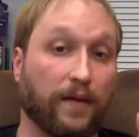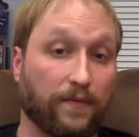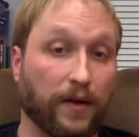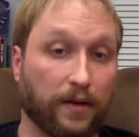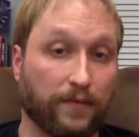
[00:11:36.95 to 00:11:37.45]
A
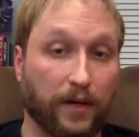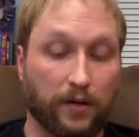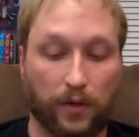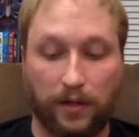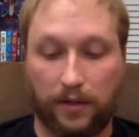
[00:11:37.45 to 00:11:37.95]
very, very
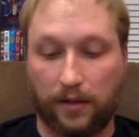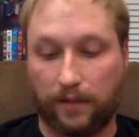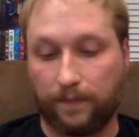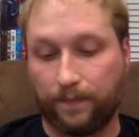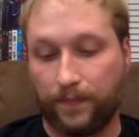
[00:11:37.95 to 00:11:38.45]
great thing,
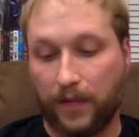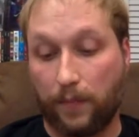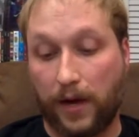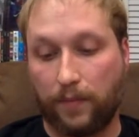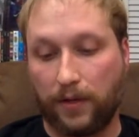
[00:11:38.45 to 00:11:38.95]

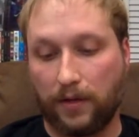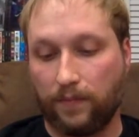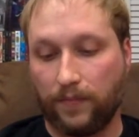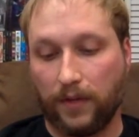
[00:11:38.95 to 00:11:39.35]
in my opinion.